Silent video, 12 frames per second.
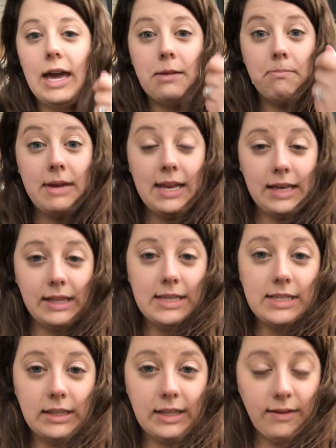and immediately
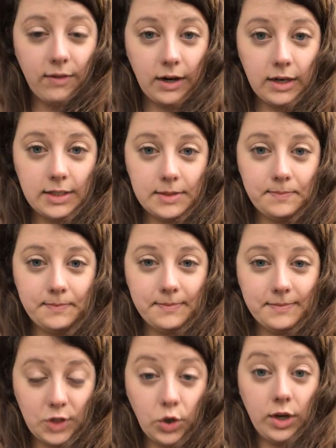deliver
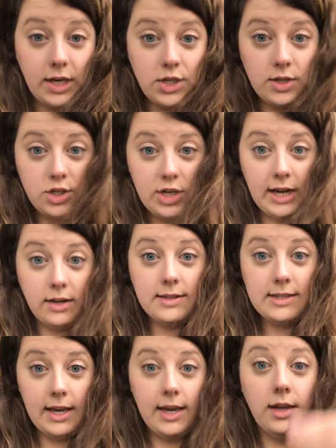the cookie to the
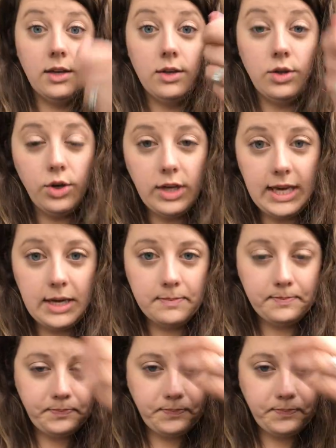child saying, "Cookie."